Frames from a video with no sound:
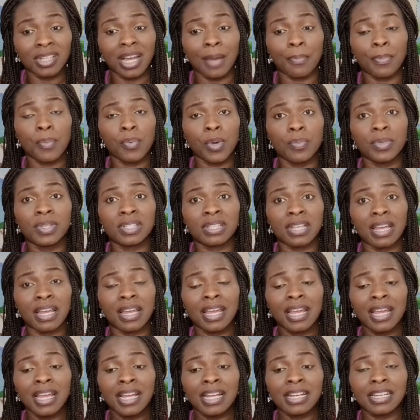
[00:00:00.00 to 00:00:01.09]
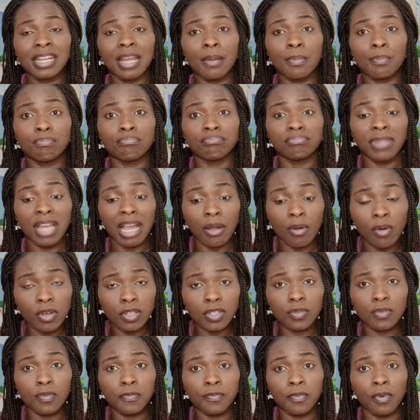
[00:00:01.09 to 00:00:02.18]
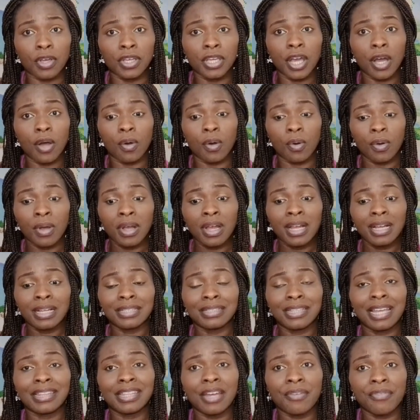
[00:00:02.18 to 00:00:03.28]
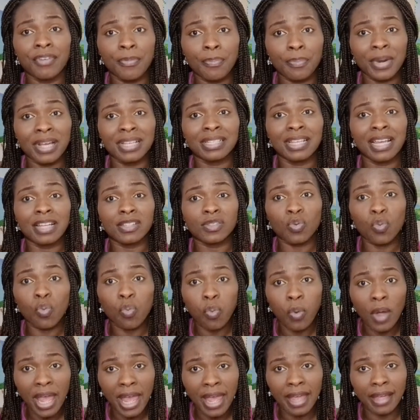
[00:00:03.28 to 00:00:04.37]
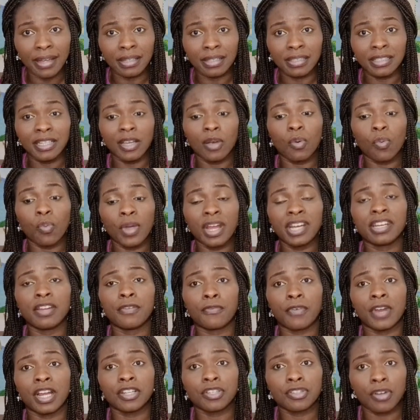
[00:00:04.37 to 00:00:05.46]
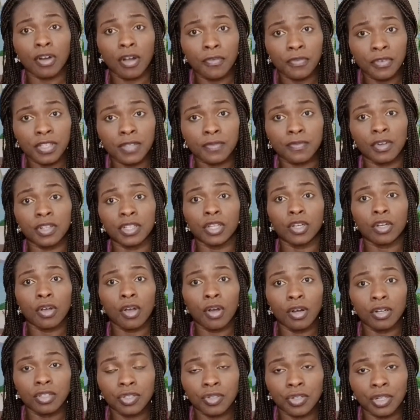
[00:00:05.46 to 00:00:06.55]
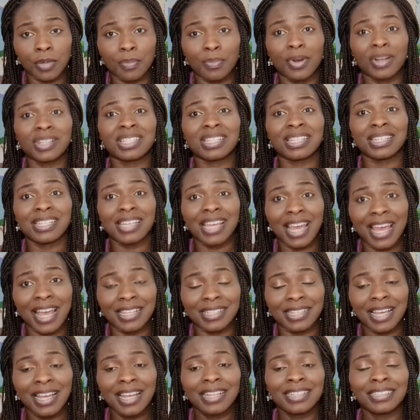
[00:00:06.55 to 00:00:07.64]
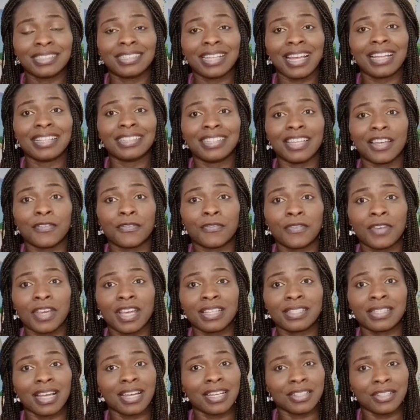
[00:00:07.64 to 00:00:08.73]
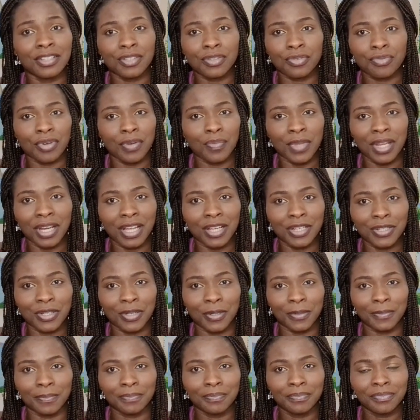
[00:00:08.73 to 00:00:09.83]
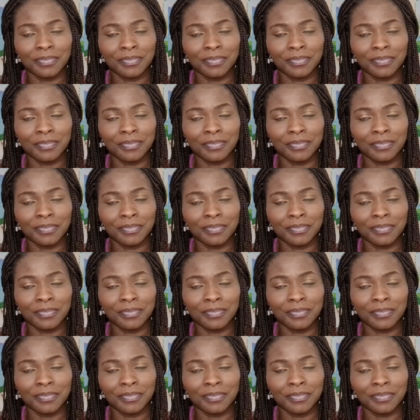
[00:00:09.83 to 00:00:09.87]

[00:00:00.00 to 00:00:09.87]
Now, people be say, they go school for you, they represent where they win different trophies for the country, but yet, then they face discrimination.